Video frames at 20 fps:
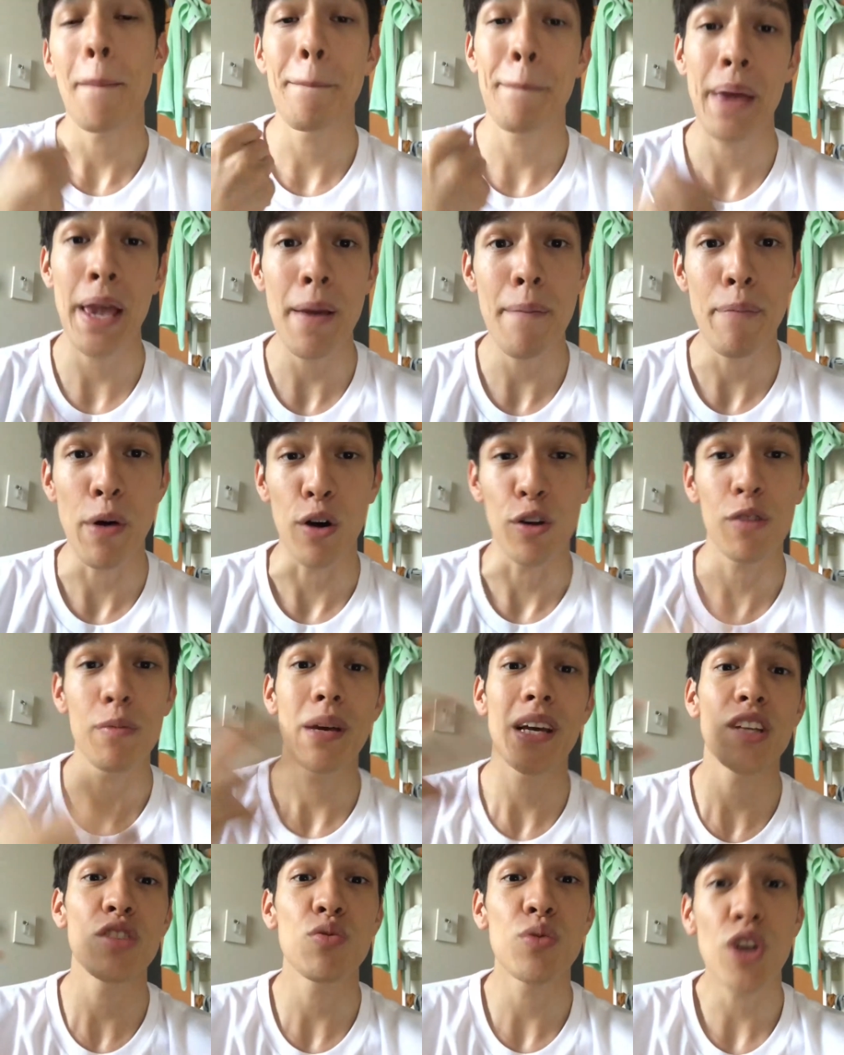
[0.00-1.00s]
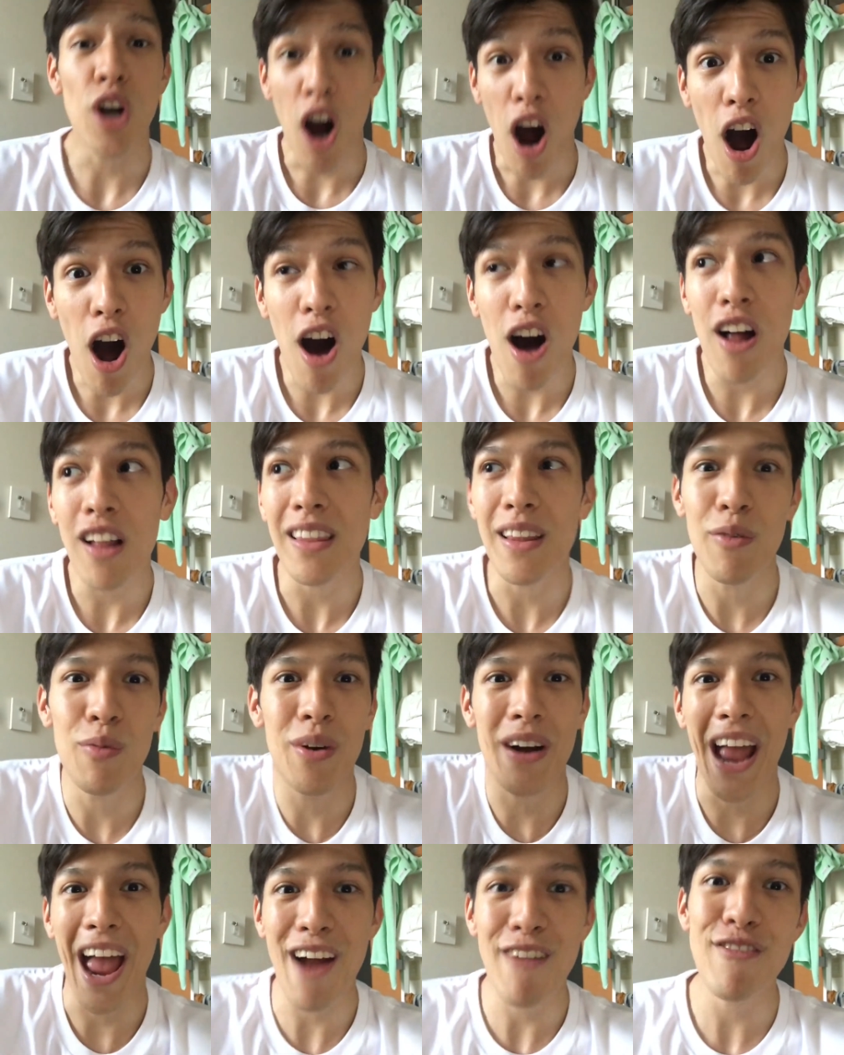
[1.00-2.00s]
Be both, because we're
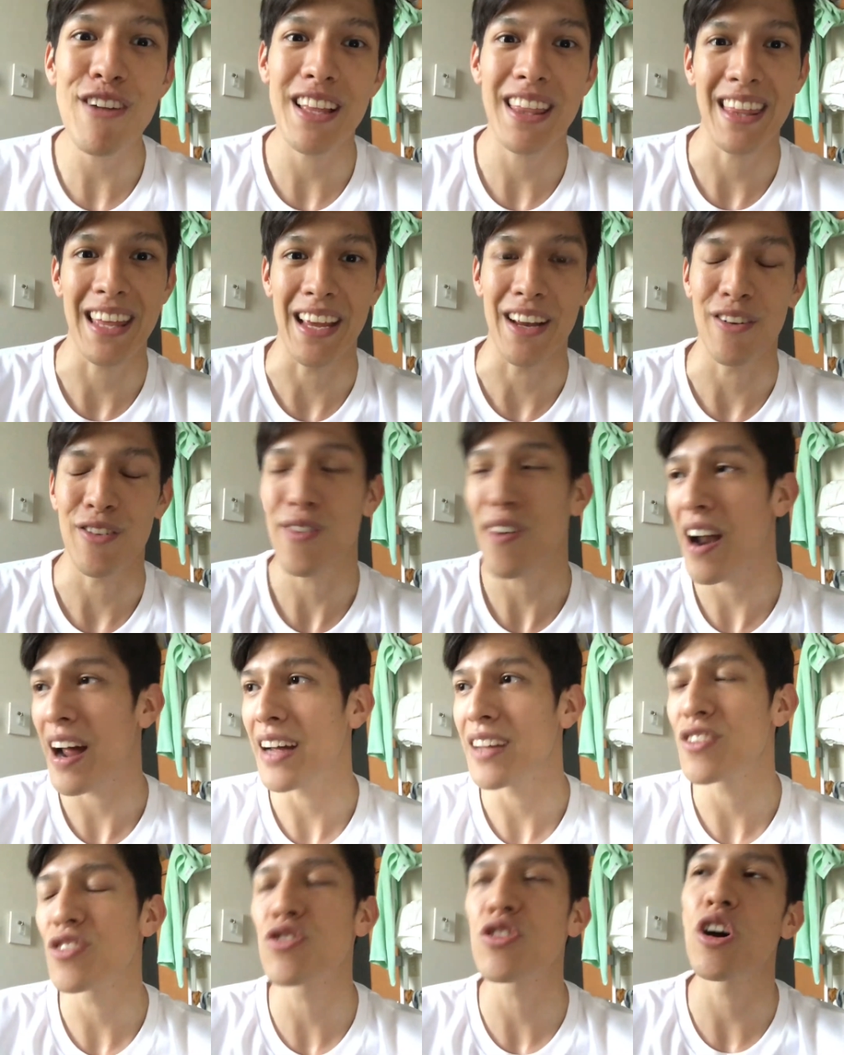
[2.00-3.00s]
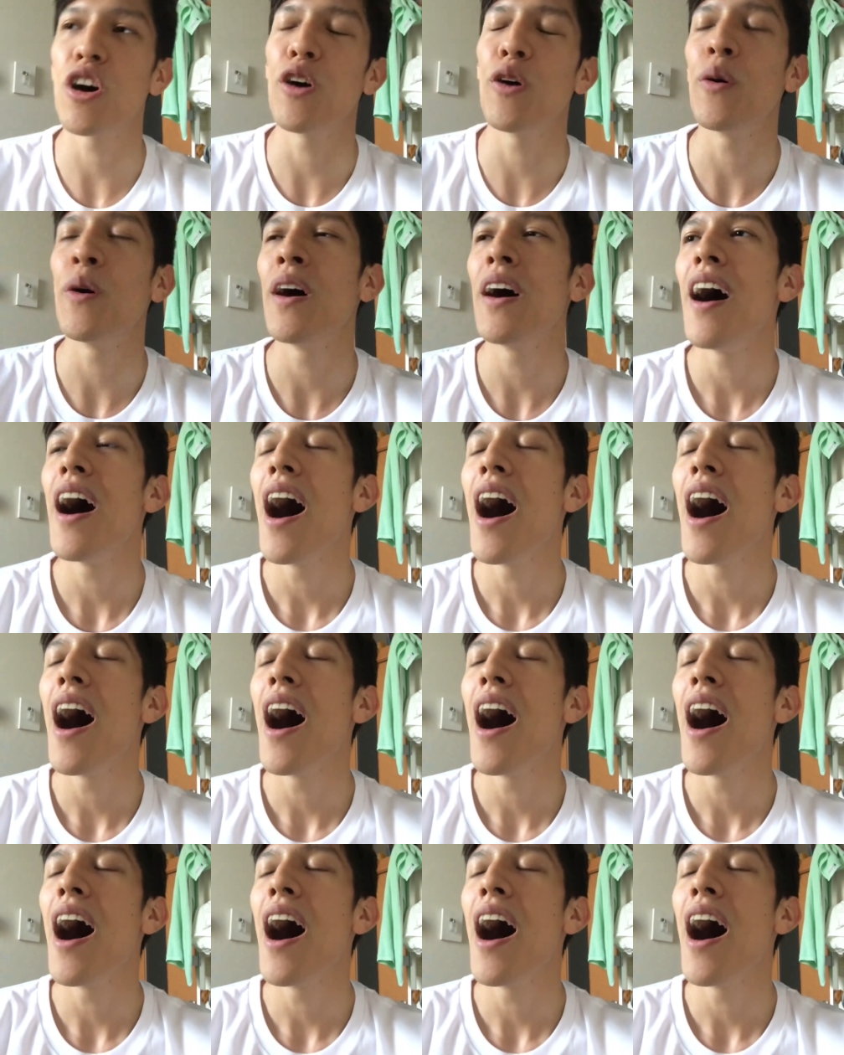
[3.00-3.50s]
everything, right? So,